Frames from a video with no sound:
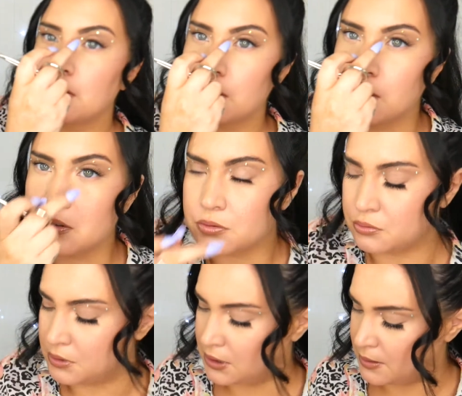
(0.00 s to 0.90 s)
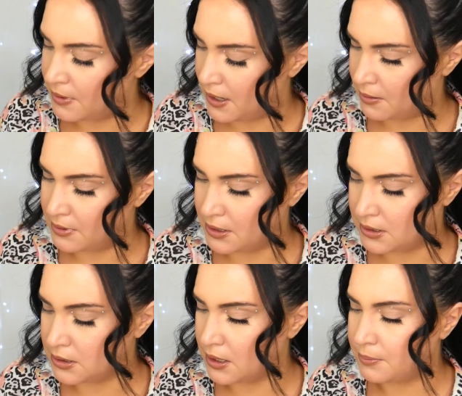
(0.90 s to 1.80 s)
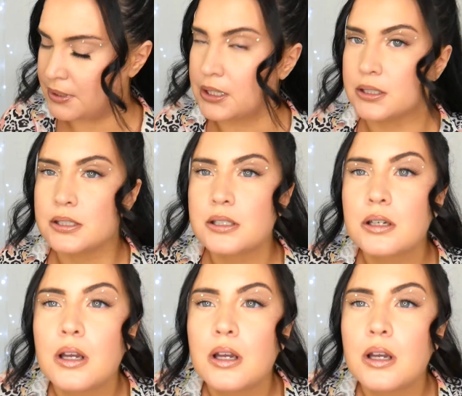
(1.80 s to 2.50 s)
looks really bad because of that piece